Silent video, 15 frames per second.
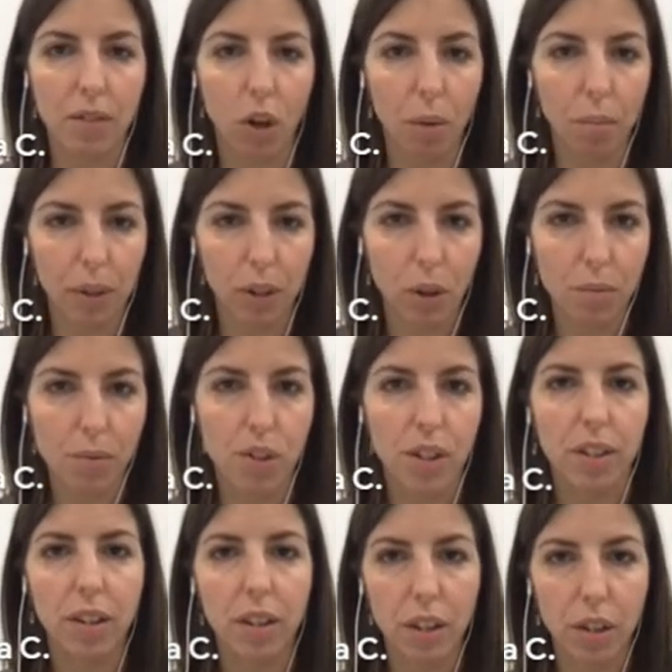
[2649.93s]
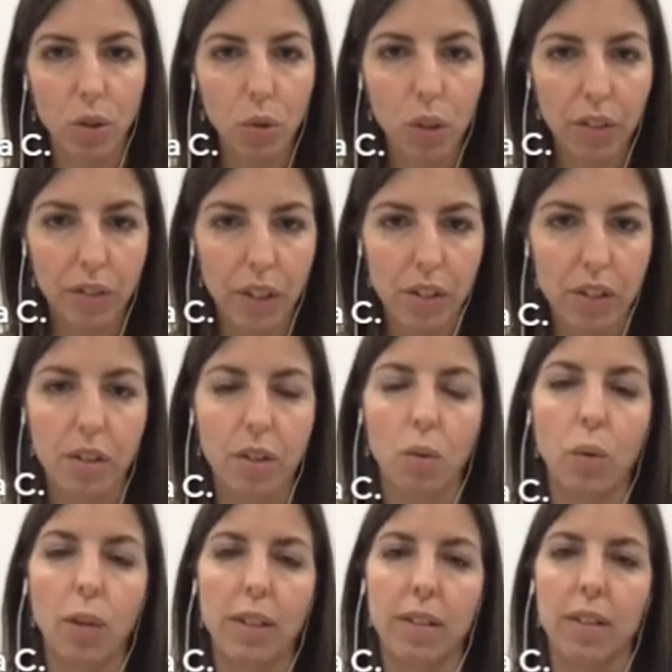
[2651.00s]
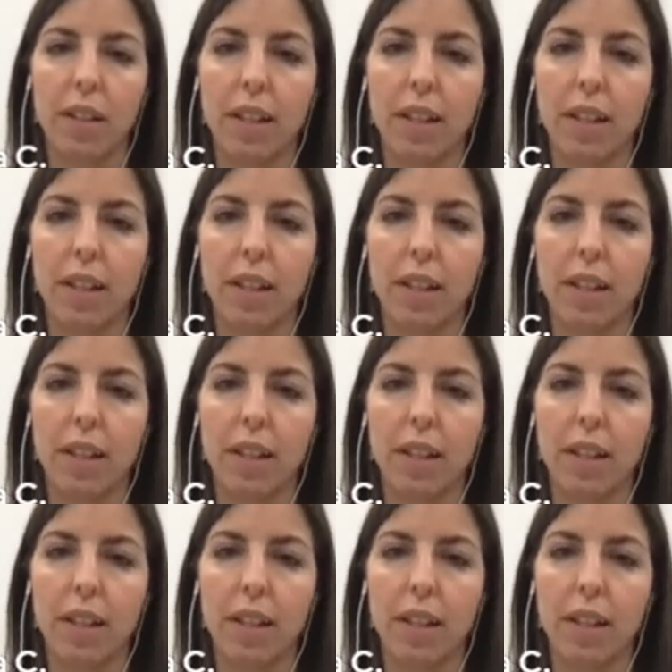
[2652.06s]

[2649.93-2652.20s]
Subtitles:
compact objects in the universe with